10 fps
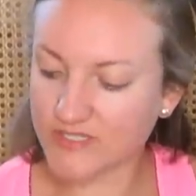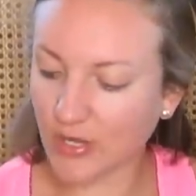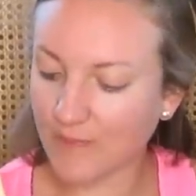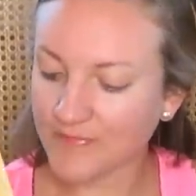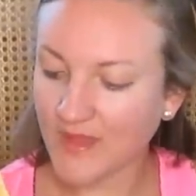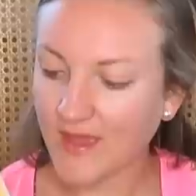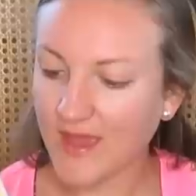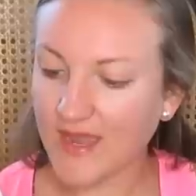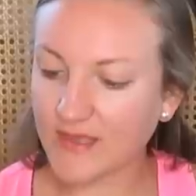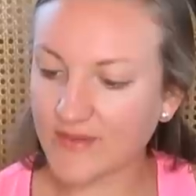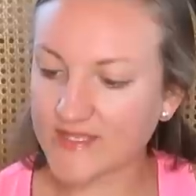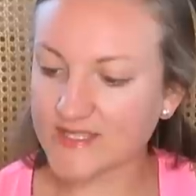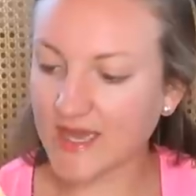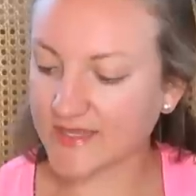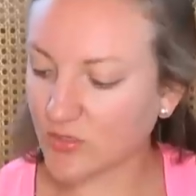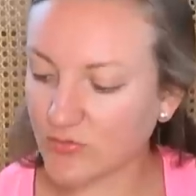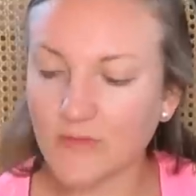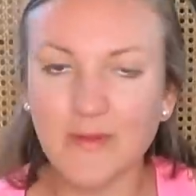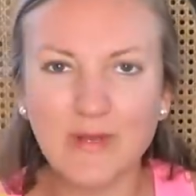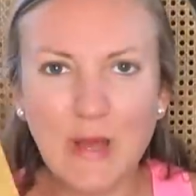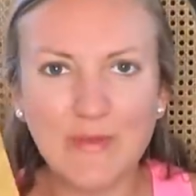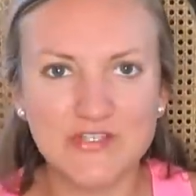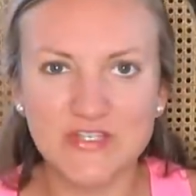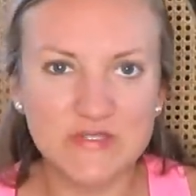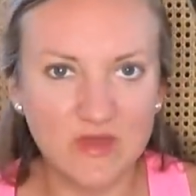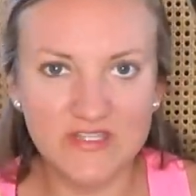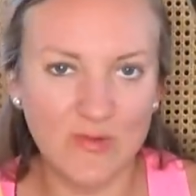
So anyways, I don't remember how much this was.